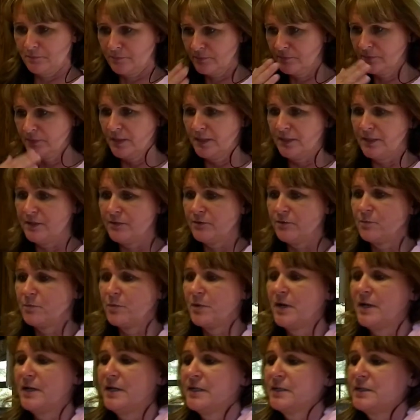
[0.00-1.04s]
Another
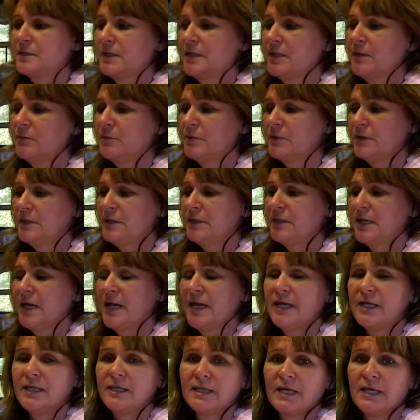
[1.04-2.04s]
product that I really like